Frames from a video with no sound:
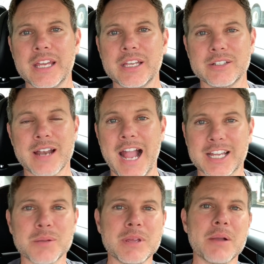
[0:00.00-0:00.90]
you're not
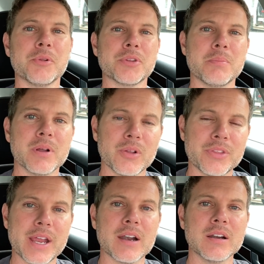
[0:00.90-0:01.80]
going to be able to build
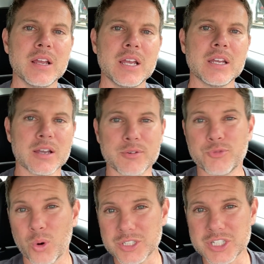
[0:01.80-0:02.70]
there,
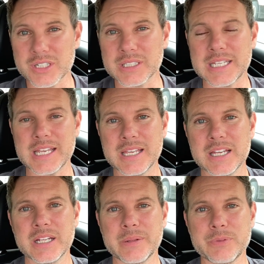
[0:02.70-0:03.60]
unfortunately,
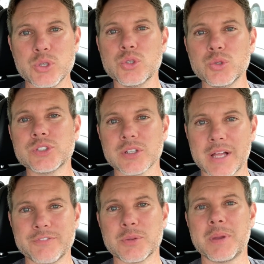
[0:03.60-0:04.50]
you do still
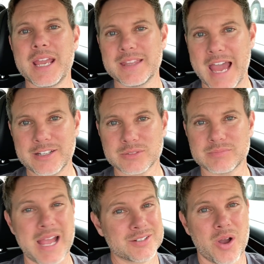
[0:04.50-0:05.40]
have to pay that
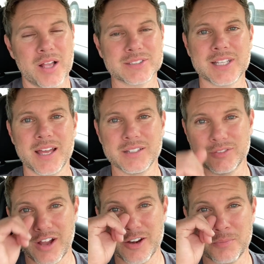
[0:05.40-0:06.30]
cost out
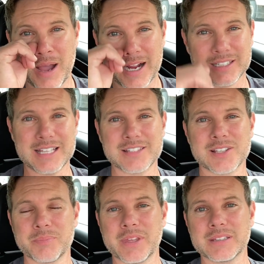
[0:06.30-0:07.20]
of pocket. That's
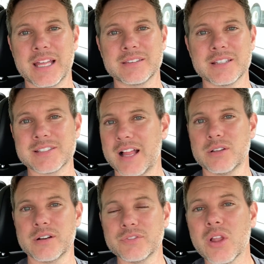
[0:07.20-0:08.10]
something that the
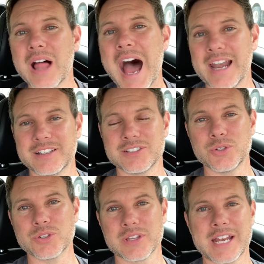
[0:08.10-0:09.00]
seller of the lot is
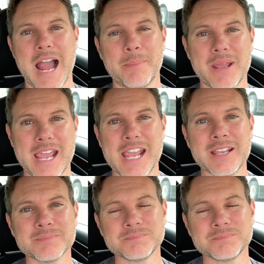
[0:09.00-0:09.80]
usually not paying.